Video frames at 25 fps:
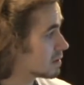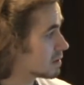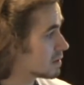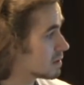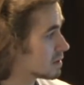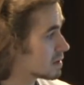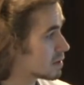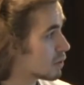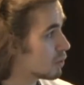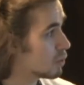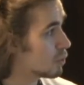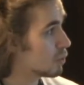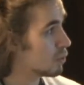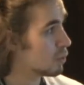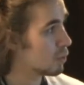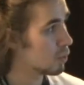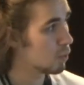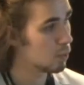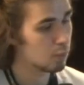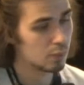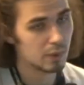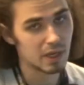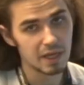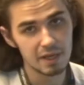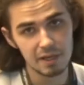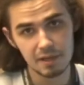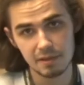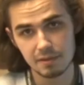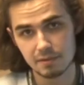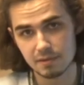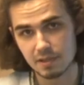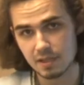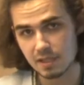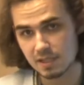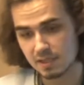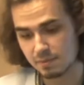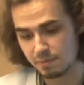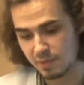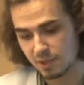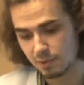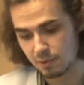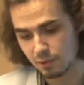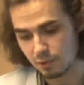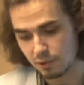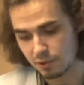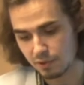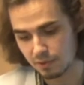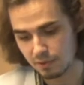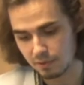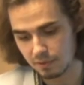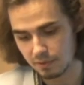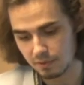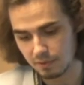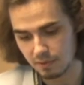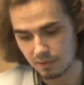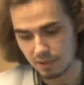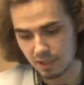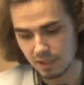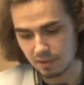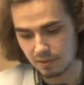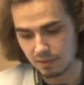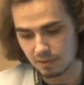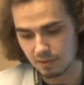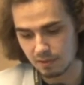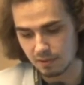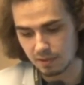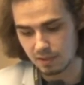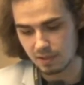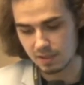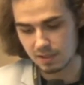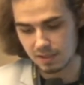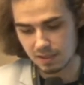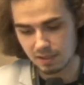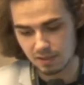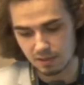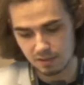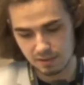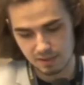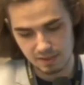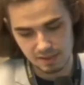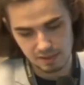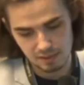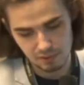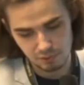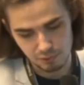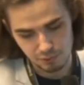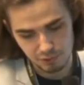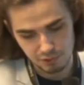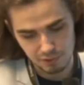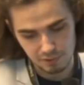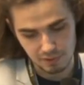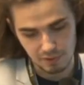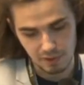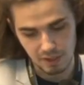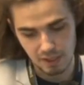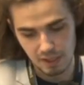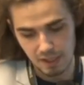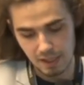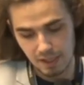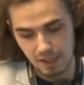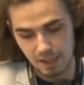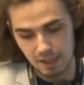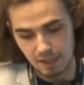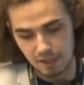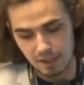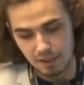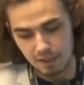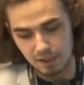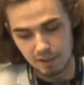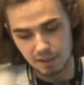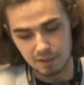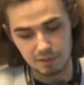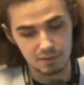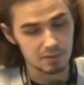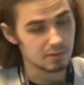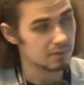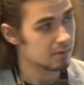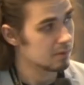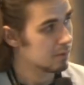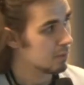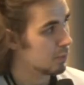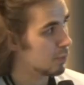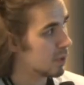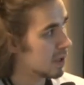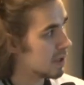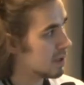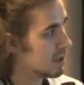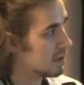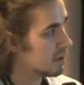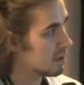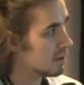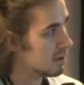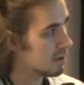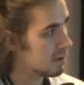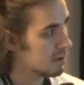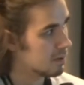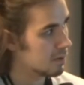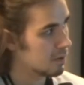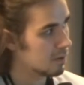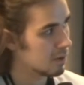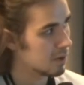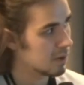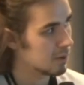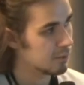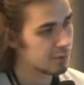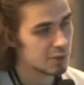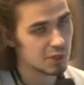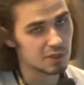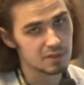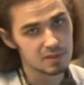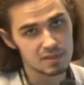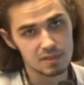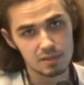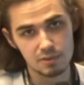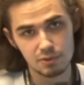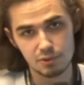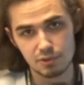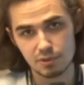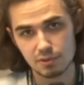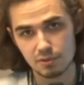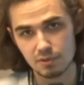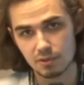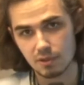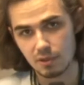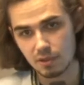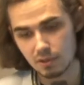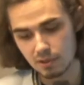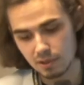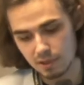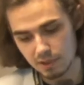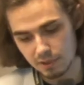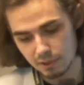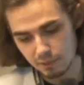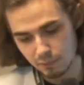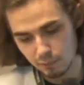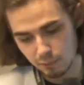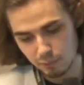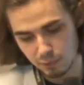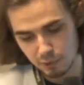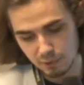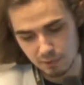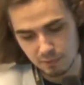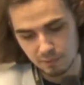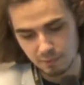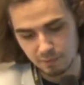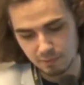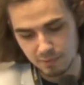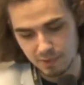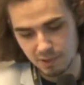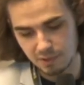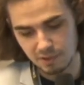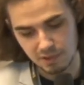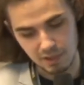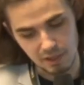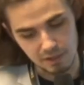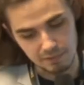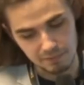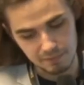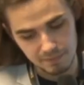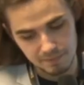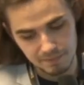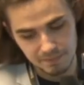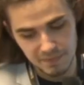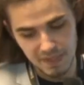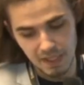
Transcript: So why does Bitcoin need a scaling solution? And why off-chain solution only won't be enough?